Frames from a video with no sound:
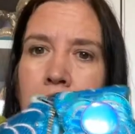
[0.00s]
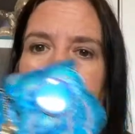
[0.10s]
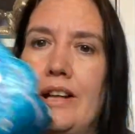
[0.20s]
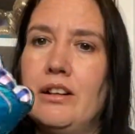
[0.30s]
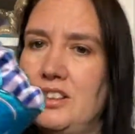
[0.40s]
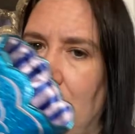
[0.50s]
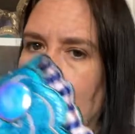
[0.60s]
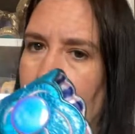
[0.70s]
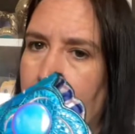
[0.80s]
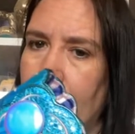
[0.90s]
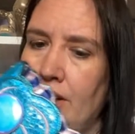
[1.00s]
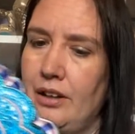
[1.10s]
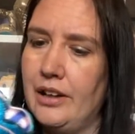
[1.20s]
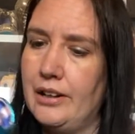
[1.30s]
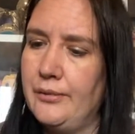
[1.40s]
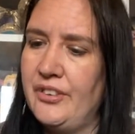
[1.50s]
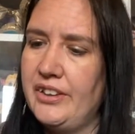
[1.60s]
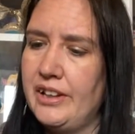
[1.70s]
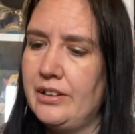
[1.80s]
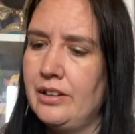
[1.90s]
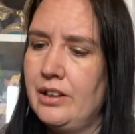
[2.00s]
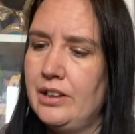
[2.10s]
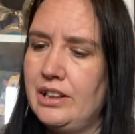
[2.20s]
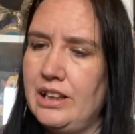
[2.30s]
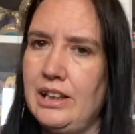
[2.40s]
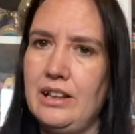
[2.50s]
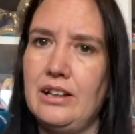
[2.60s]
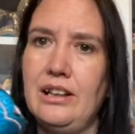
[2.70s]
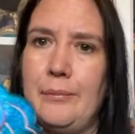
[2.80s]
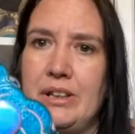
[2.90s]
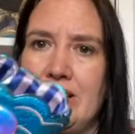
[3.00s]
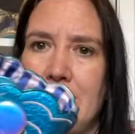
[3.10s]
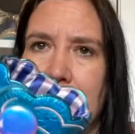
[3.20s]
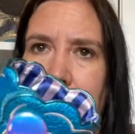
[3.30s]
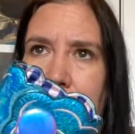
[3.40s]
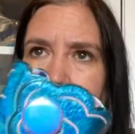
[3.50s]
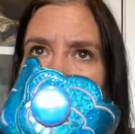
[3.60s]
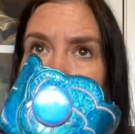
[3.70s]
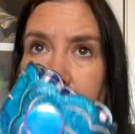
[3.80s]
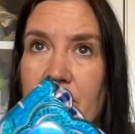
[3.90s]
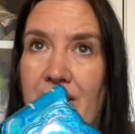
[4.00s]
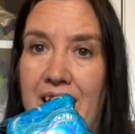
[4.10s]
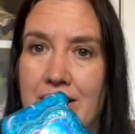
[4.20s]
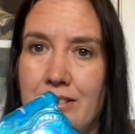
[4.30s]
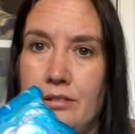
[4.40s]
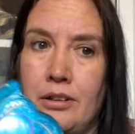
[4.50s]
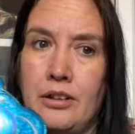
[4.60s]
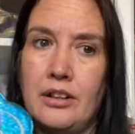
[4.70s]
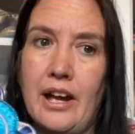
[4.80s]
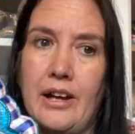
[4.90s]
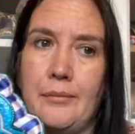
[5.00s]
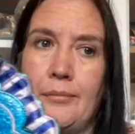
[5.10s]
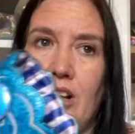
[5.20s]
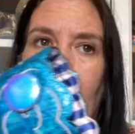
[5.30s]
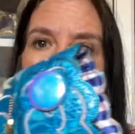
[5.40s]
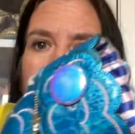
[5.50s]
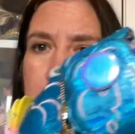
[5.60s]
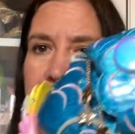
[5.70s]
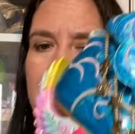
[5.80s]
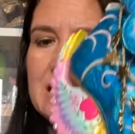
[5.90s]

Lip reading: They're not cheap though. Other than the limited edition You're Invited globes, these